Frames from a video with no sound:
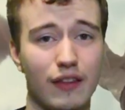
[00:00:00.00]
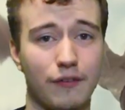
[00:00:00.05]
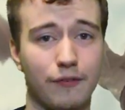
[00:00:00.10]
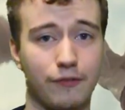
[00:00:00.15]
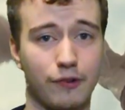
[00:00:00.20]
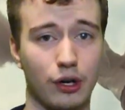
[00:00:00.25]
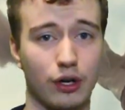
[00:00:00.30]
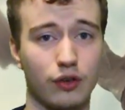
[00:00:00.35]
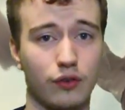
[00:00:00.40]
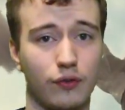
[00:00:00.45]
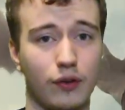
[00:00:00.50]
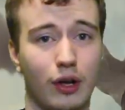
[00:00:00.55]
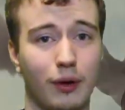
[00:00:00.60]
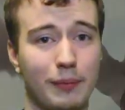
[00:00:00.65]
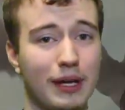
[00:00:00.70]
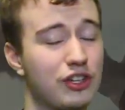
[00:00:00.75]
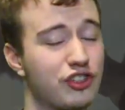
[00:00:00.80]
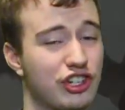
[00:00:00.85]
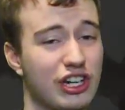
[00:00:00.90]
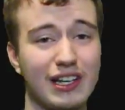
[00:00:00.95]
the first film,
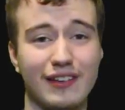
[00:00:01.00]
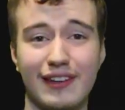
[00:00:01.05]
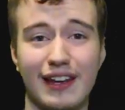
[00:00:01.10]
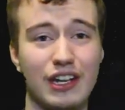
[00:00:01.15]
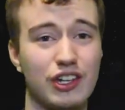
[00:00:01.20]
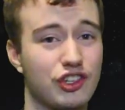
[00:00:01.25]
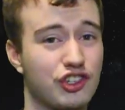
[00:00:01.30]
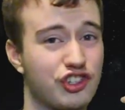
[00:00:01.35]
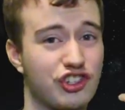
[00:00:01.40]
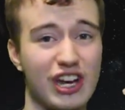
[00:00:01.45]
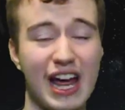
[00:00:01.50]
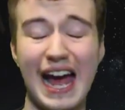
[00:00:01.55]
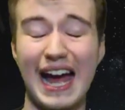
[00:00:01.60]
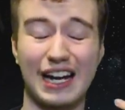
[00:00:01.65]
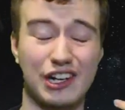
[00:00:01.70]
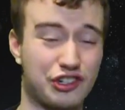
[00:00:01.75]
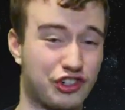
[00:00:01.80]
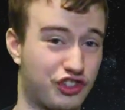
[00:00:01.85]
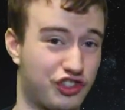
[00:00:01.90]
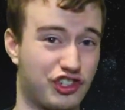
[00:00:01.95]
and she did
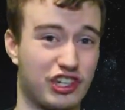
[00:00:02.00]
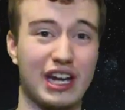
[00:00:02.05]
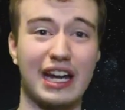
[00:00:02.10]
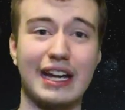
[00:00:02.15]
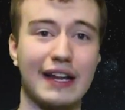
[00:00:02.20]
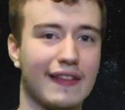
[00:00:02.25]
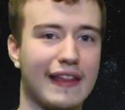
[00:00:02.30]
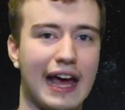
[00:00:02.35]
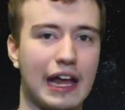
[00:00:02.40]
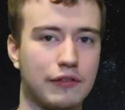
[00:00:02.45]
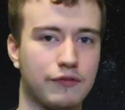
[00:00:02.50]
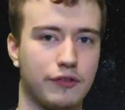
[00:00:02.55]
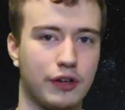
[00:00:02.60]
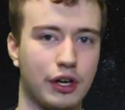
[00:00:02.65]
jack shit in that